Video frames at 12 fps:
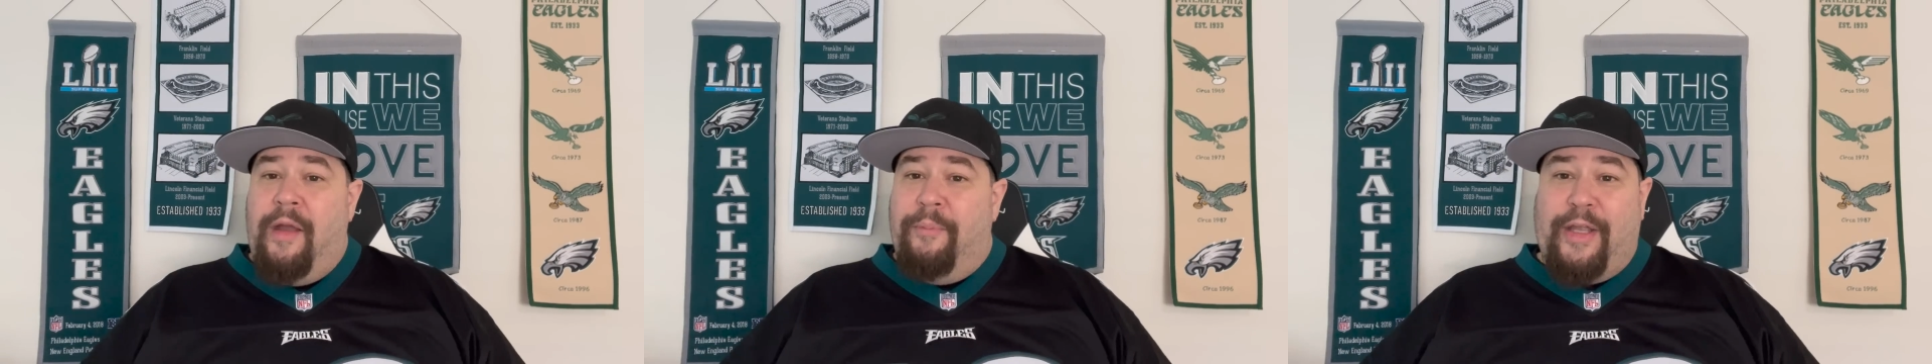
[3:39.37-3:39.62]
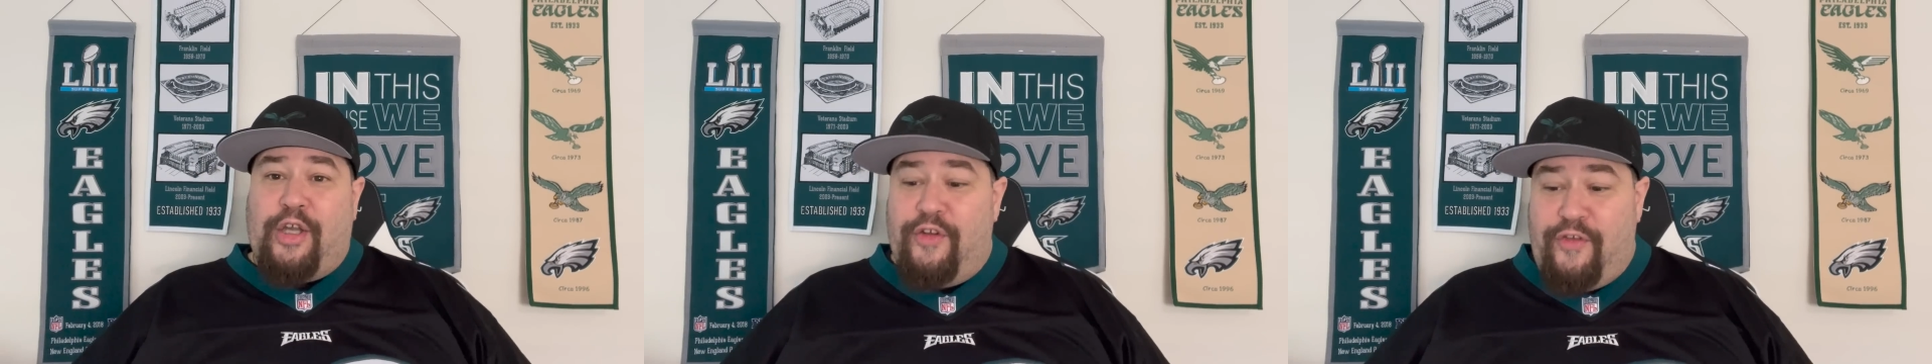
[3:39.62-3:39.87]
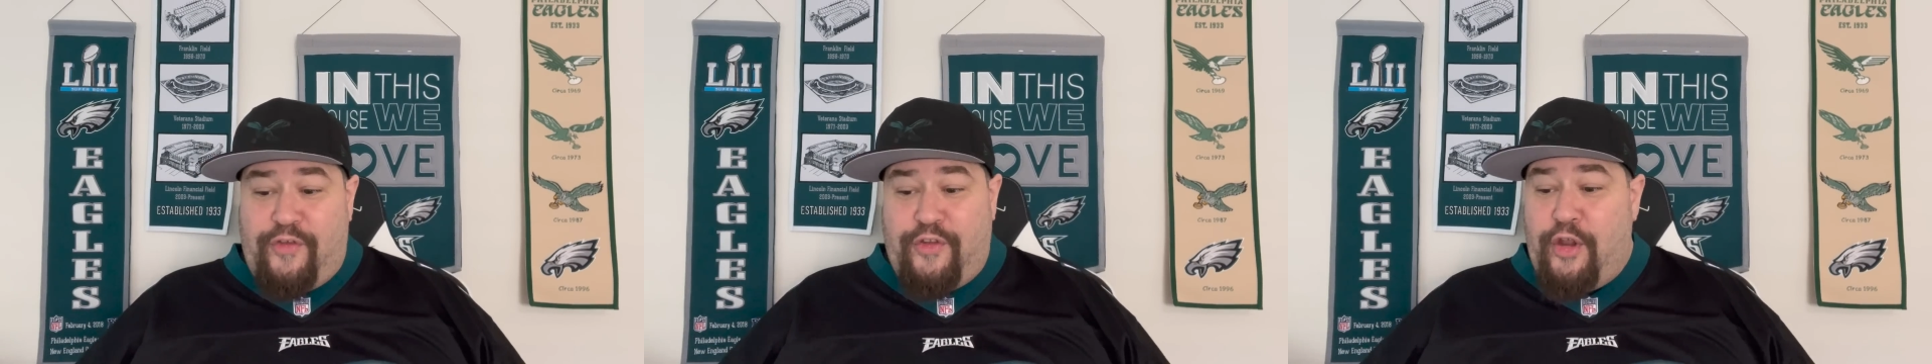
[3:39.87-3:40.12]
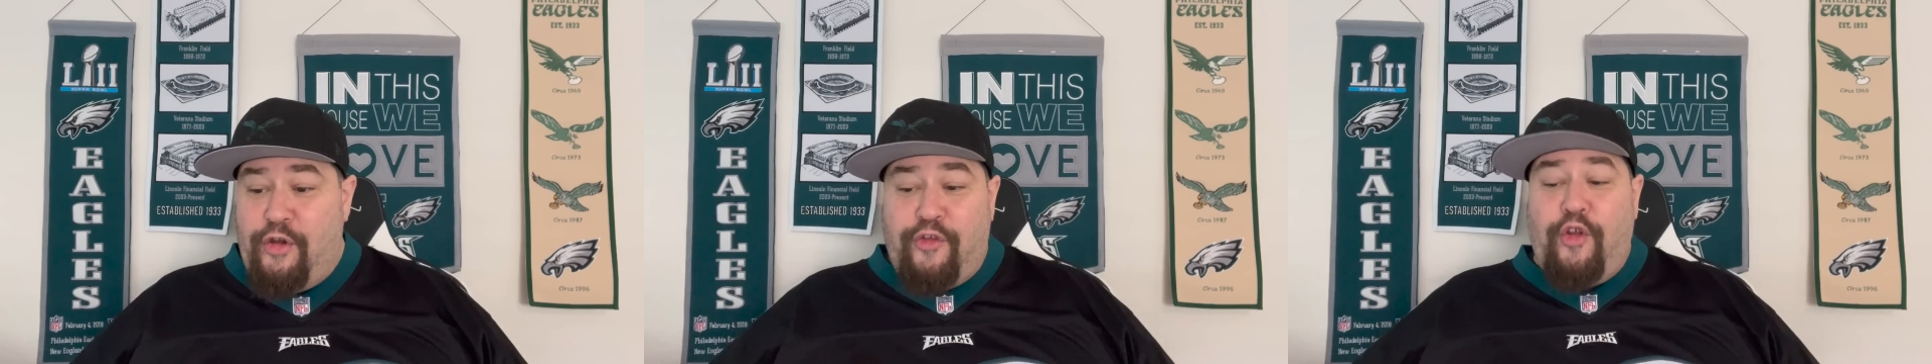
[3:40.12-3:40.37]
Because
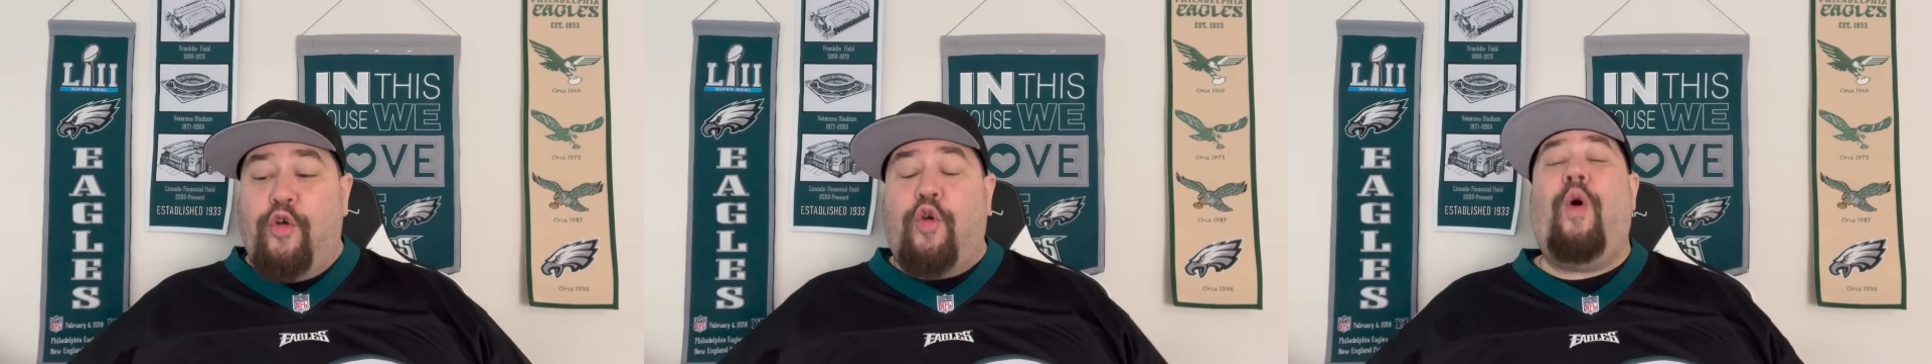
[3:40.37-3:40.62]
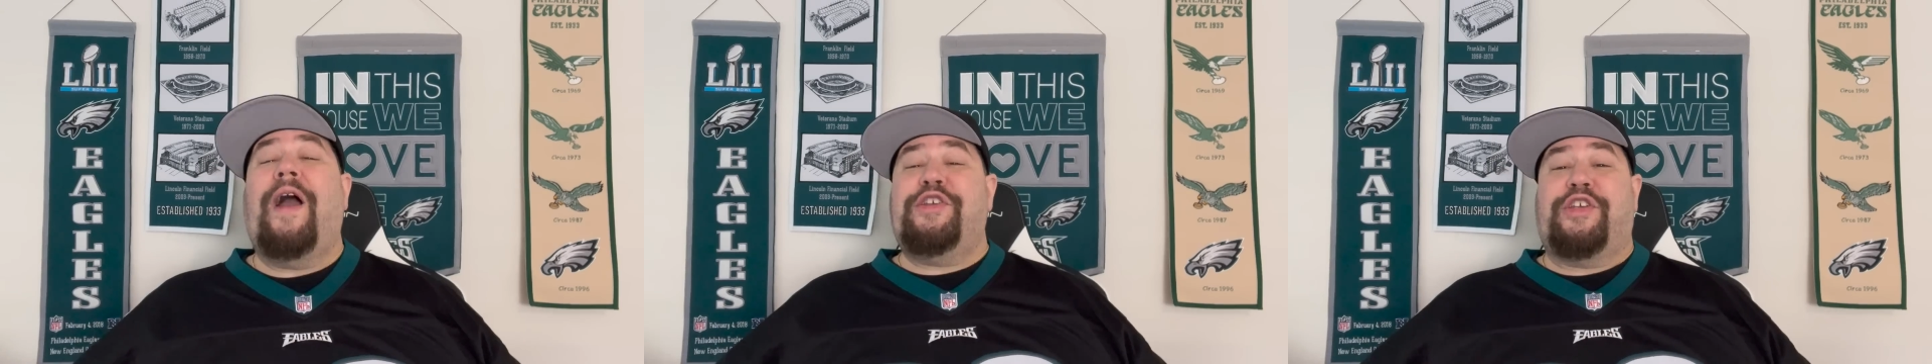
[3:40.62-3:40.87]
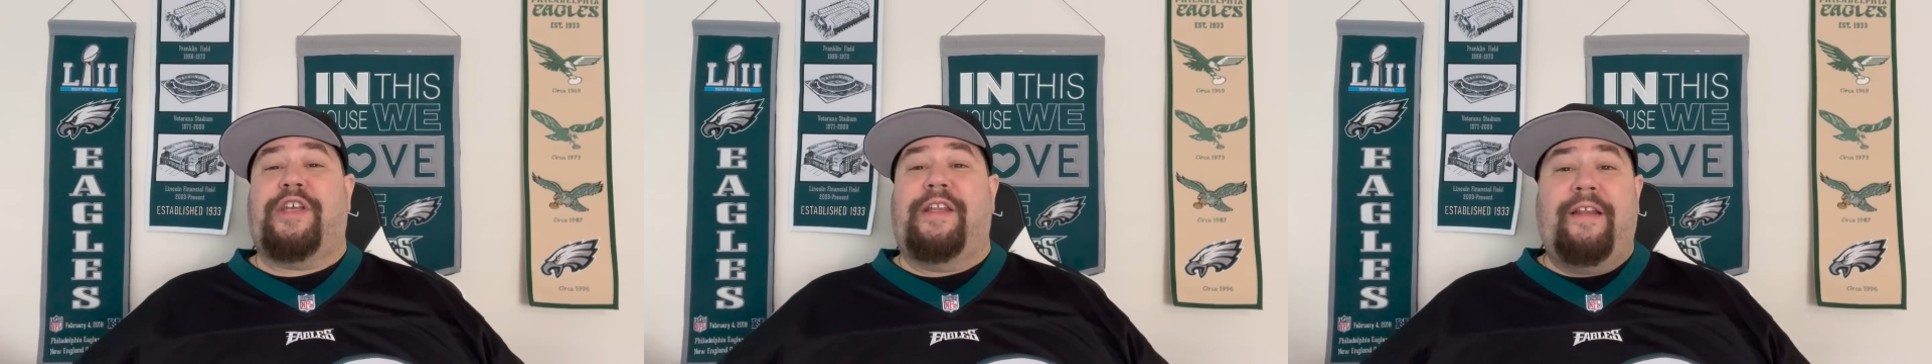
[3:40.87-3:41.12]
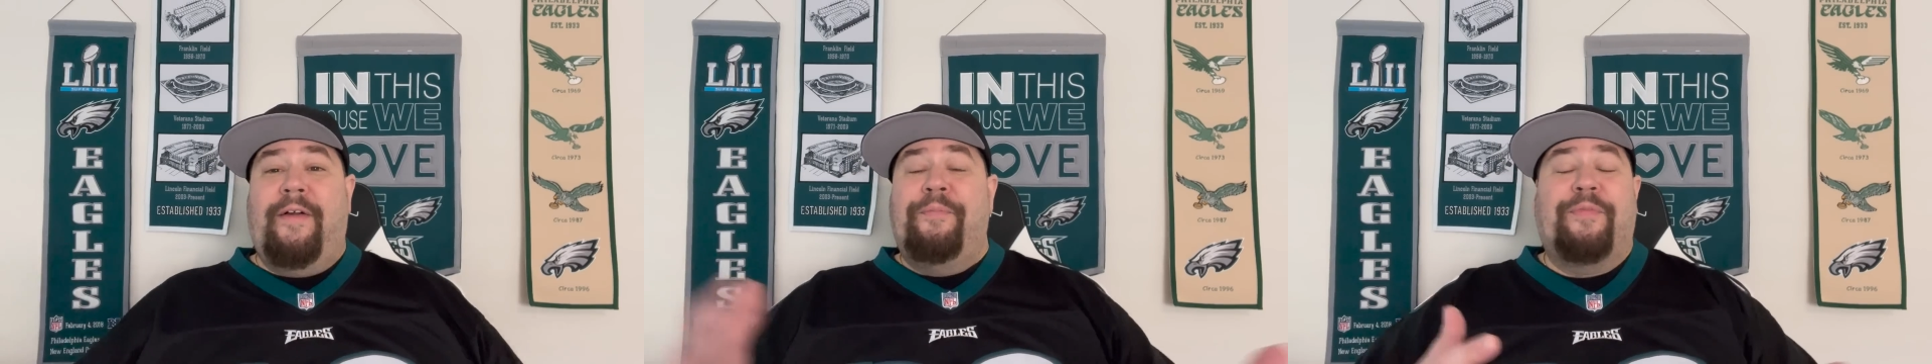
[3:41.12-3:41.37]
there's no question